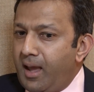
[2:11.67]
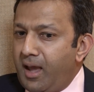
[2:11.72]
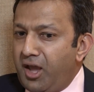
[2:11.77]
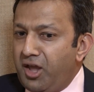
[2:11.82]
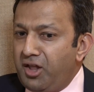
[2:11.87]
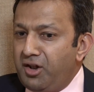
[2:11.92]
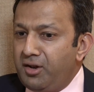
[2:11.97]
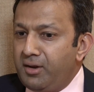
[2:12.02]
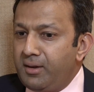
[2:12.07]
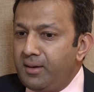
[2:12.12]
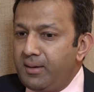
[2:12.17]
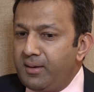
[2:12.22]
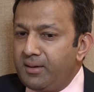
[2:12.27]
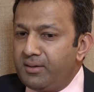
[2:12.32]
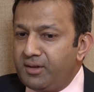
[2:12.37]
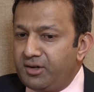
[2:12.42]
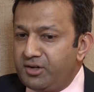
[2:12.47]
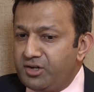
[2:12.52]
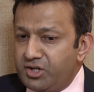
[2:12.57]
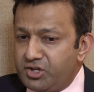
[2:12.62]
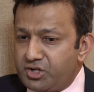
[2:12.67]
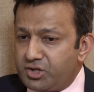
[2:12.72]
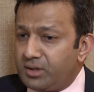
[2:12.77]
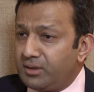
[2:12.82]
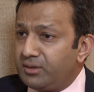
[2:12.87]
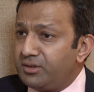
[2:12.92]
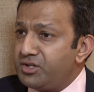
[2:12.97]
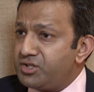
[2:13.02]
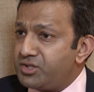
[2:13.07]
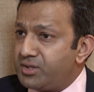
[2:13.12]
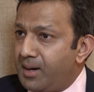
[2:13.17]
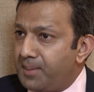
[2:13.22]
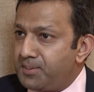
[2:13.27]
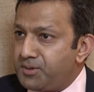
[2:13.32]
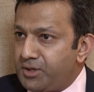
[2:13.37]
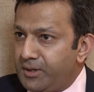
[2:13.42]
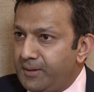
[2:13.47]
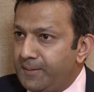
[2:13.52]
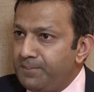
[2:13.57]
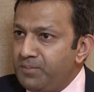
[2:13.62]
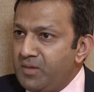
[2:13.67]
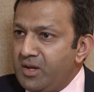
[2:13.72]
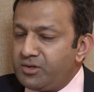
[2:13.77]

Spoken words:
in the digital disruption.